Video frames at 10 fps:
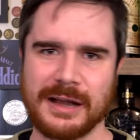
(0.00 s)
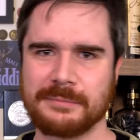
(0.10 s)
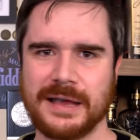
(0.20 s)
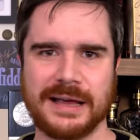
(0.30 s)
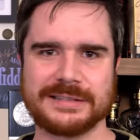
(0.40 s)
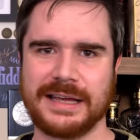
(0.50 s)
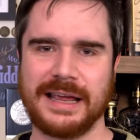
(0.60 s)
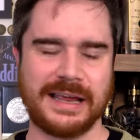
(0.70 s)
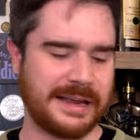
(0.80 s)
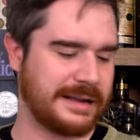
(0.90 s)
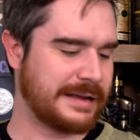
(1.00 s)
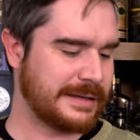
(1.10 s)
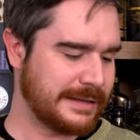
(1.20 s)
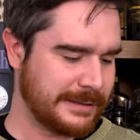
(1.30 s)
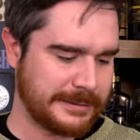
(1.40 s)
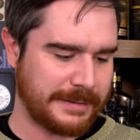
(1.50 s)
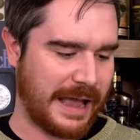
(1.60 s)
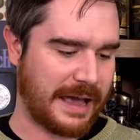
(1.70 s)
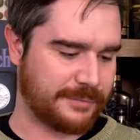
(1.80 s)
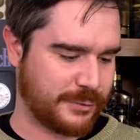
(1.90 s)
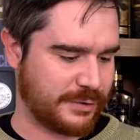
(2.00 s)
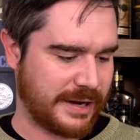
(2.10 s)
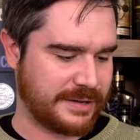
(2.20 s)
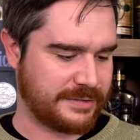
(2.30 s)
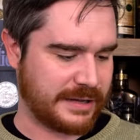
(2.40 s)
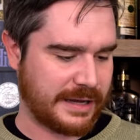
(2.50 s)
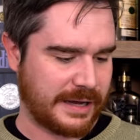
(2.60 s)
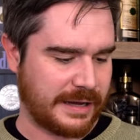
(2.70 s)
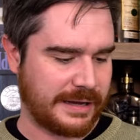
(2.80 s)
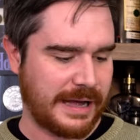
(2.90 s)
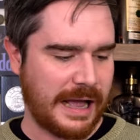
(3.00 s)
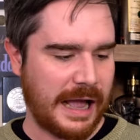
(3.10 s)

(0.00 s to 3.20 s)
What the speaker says: I'm not a advertising guy.